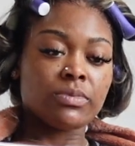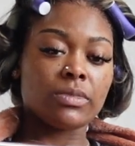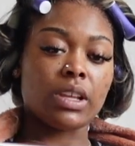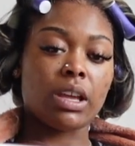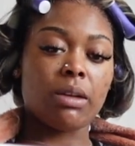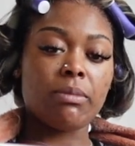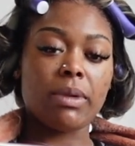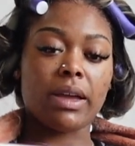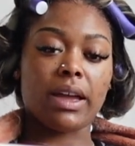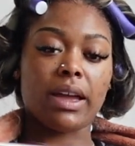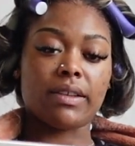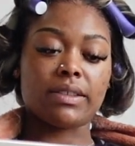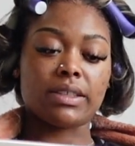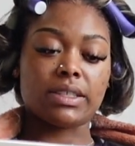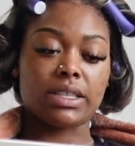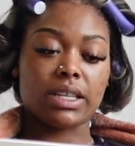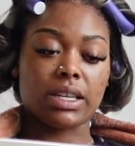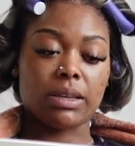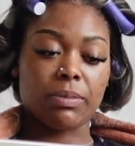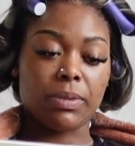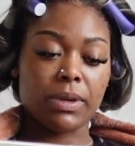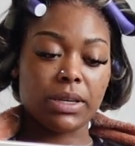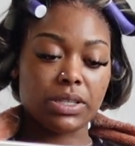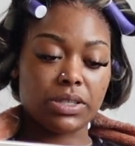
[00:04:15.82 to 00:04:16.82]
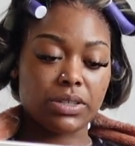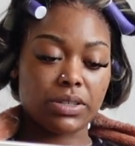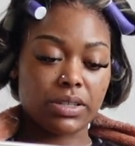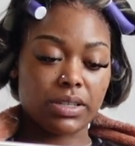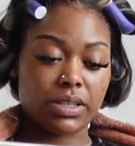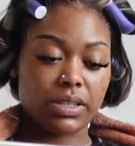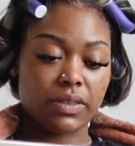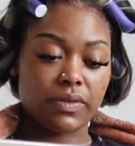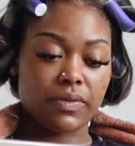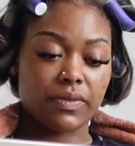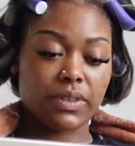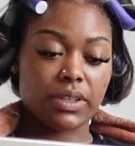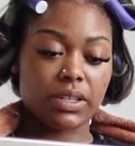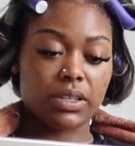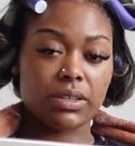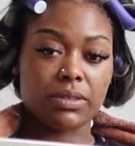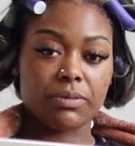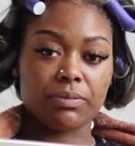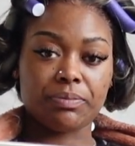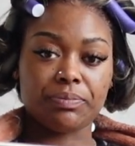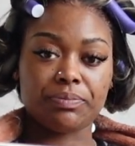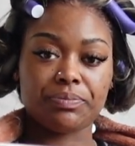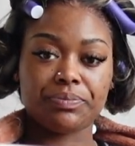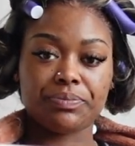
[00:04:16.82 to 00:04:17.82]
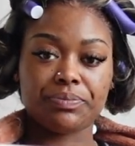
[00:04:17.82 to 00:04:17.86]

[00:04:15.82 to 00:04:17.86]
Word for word: I might have to take a picture of um,